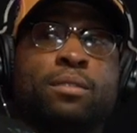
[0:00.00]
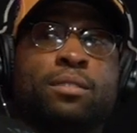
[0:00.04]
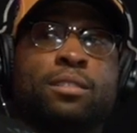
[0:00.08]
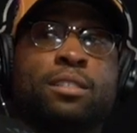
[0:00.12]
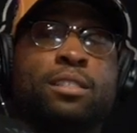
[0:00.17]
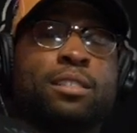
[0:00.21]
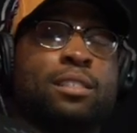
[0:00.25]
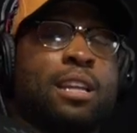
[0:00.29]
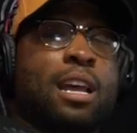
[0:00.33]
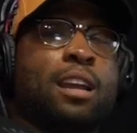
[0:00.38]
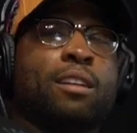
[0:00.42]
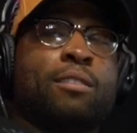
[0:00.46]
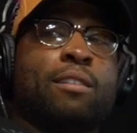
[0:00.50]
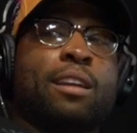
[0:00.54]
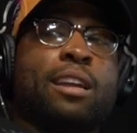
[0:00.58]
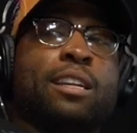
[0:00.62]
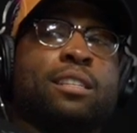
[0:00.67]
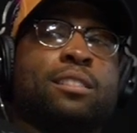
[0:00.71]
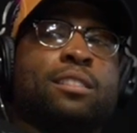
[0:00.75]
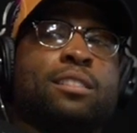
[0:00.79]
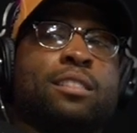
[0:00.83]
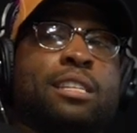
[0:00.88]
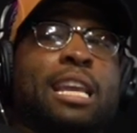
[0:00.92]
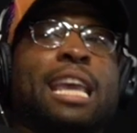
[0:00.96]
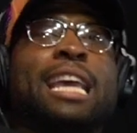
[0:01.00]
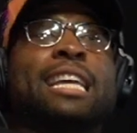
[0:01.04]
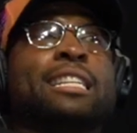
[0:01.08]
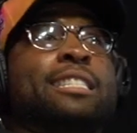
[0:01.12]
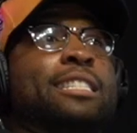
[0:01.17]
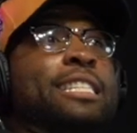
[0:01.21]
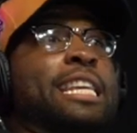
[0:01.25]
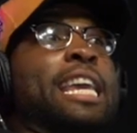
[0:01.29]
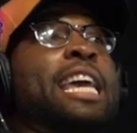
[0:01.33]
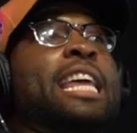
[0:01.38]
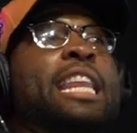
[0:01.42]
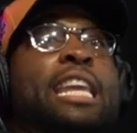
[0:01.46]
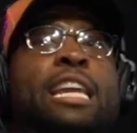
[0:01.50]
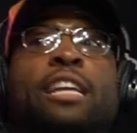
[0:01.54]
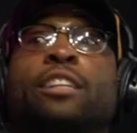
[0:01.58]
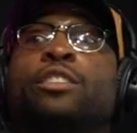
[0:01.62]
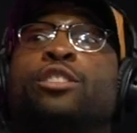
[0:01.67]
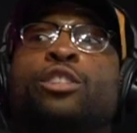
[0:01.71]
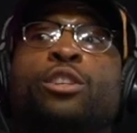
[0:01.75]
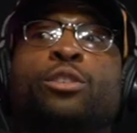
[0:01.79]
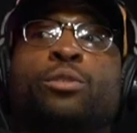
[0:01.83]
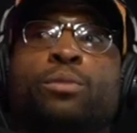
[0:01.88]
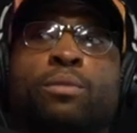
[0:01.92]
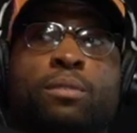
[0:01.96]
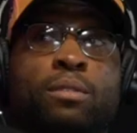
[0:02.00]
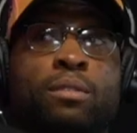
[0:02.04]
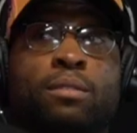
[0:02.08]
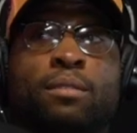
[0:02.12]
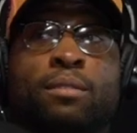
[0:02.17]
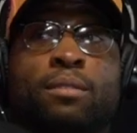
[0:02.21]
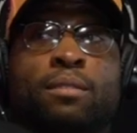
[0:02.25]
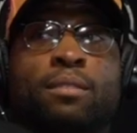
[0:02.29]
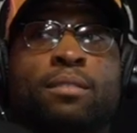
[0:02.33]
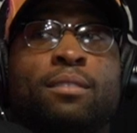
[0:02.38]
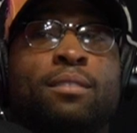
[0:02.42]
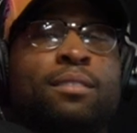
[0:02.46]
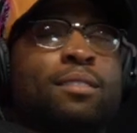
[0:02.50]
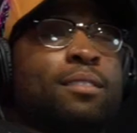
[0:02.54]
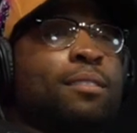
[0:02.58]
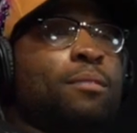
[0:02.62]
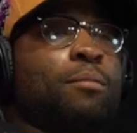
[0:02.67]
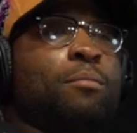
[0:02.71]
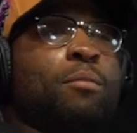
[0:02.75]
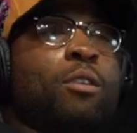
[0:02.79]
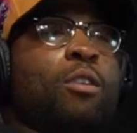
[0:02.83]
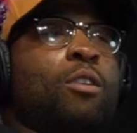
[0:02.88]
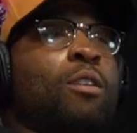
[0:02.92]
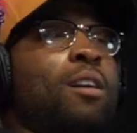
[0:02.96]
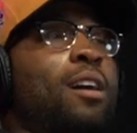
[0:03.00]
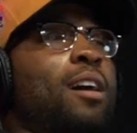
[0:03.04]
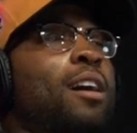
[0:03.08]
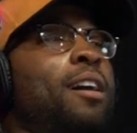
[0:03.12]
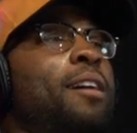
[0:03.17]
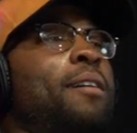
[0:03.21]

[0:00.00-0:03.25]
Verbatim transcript: This is how crazy it's getting too, bro.